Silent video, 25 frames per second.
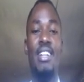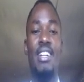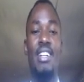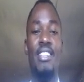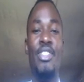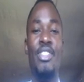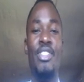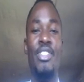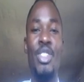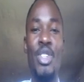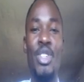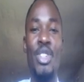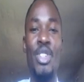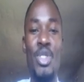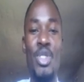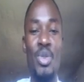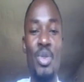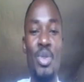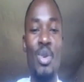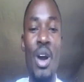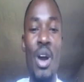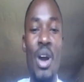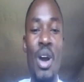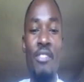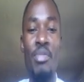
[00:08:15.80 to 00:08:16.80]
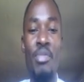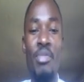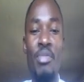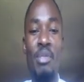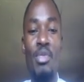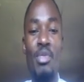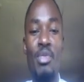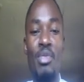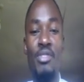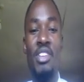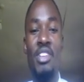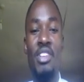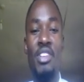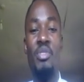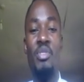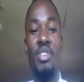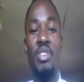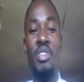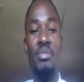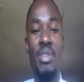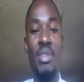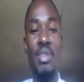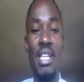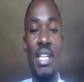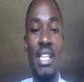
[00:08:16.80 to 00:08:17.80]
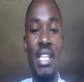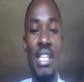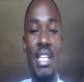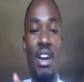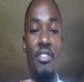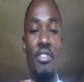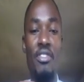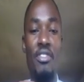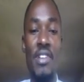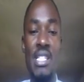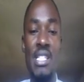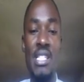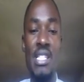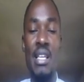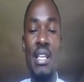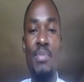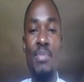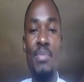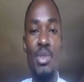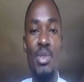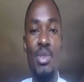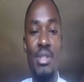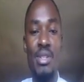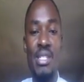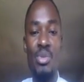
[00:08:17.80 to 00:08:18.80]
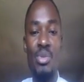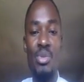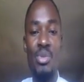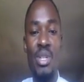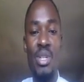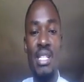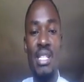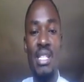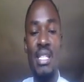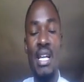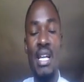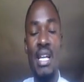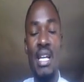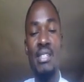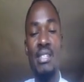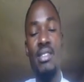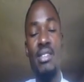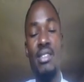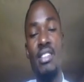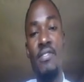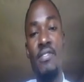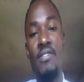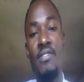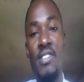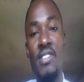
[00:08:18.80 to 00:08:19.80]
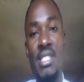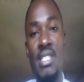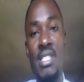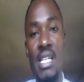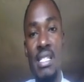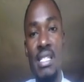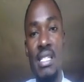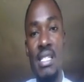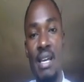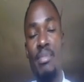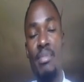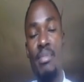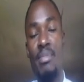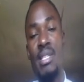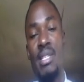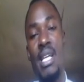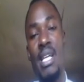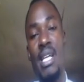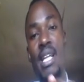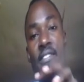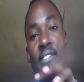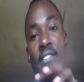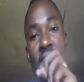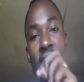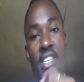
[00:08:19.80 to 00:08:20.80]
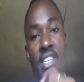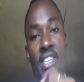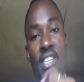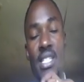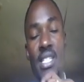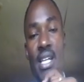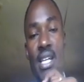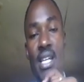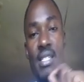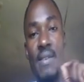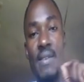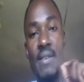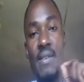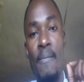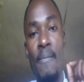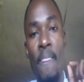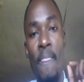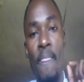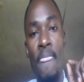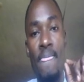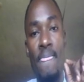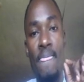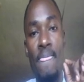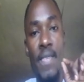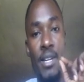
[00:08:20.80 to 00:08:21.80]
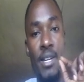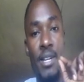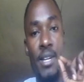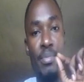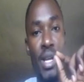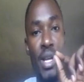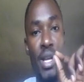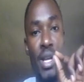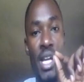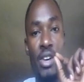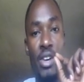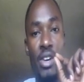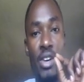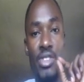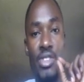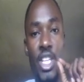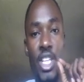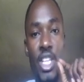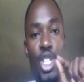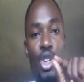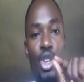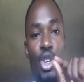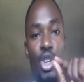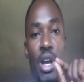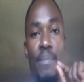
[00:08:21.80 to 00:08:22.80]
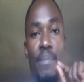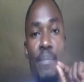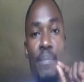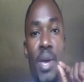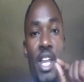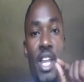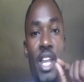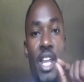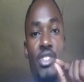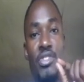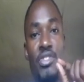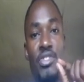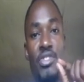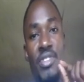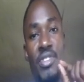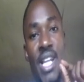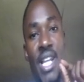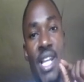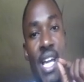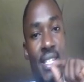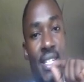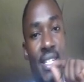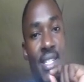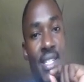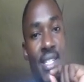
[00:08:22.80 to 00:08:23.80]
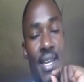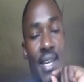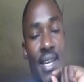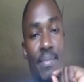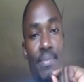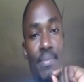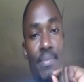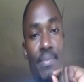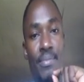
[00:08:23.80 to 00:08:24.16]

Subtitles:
For those who have been moving with me, in our first episodes, we discussed relief features are basically features that bring out the general appearance of the landscape.